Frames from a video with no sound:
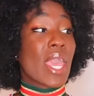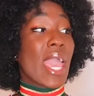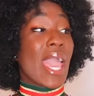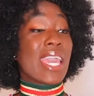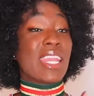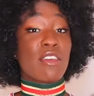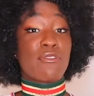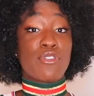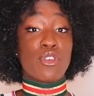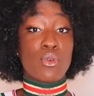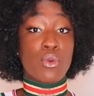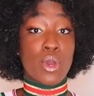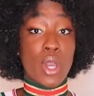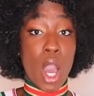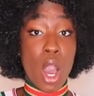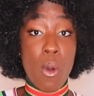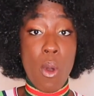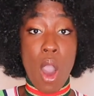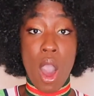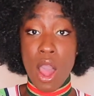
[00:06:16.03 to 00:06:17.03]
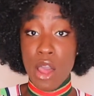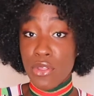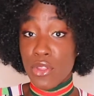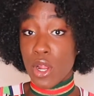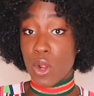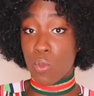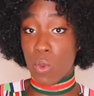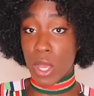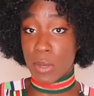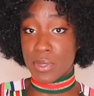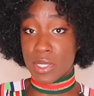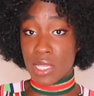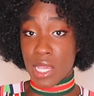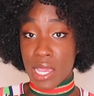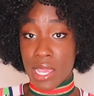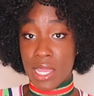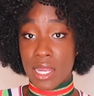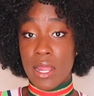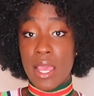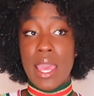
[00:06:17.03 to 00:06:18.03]
And if you go on their
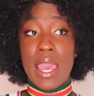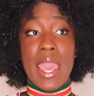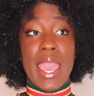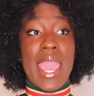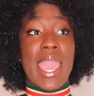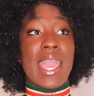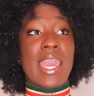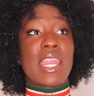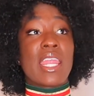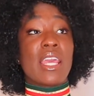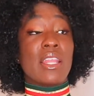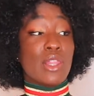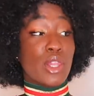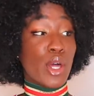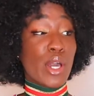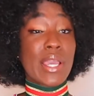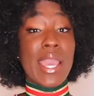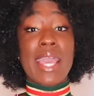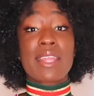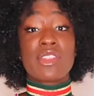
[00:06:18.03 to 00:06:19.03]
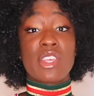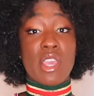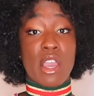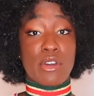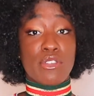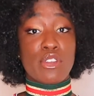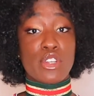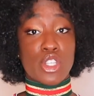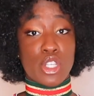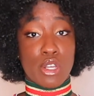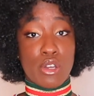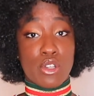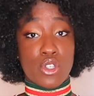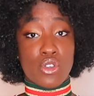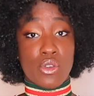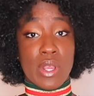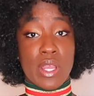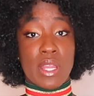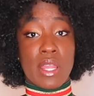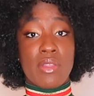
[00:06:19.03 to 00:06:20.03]
website and look at the other
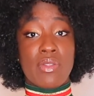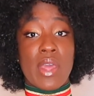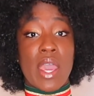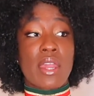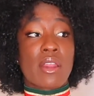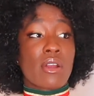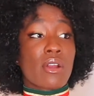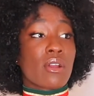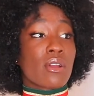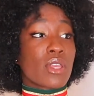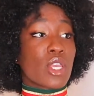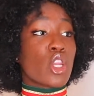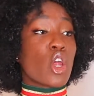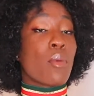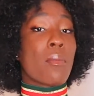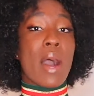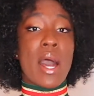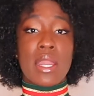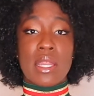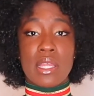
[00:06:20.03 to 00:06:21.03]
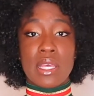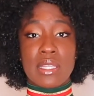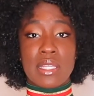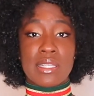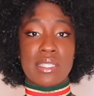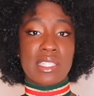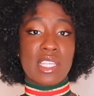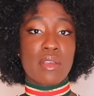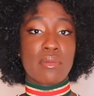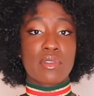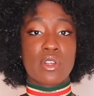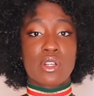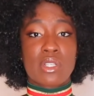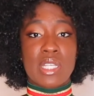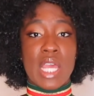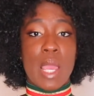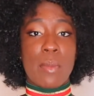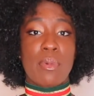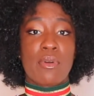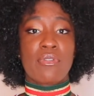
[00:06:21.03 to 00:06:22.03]
children that are modeling the similar
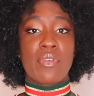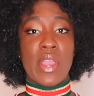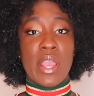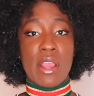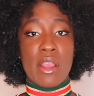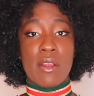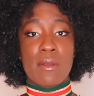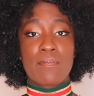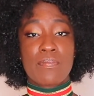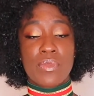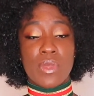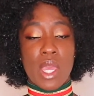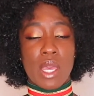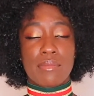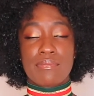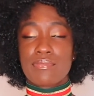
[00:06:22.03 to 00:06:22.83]
type of hair,